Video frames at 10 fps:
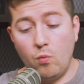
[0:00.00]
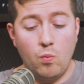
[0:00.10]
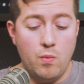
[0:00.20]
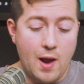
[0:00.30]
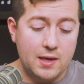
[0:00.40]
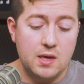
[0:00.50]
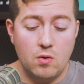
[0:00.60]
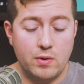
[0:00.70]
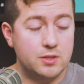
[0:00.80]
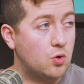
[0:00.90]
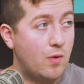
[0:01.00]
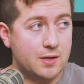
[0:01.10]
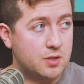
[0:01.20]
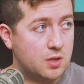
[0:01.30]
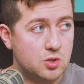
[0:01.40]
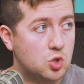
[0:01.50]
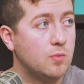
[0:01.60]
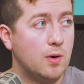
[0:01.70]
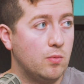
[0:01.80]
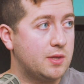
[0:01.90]
Nike going direct to
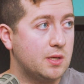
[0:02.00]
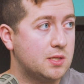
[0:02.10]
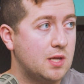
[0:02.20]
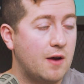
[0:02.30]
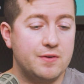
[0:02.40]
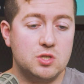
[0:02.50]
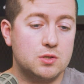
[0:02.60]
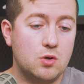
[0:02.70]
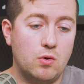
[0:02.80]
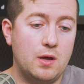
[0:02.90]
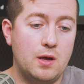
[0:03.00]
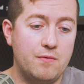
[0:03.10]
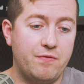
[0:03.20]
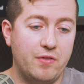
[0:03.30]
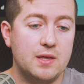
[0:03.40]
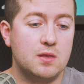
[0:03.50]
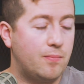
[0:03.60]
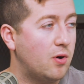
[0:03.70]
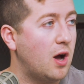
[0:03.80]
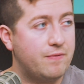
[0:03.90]
consumer with this stuff is just going to inflate their
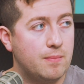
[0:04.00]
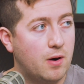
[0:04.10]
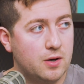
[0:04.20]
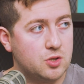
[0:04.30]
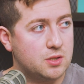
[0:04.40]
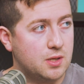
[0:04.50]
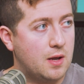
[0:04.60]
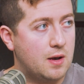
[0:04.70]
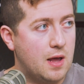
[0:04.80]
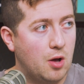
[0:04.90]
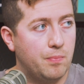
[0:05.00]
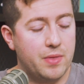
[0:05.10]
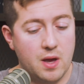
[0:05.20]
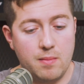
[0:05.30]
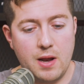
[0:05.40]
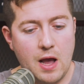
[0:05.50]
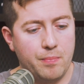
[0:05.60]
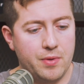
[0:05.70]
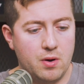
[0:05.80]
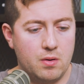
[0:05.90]
profit margins and help them and
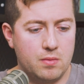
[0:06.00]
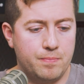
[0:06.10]
help their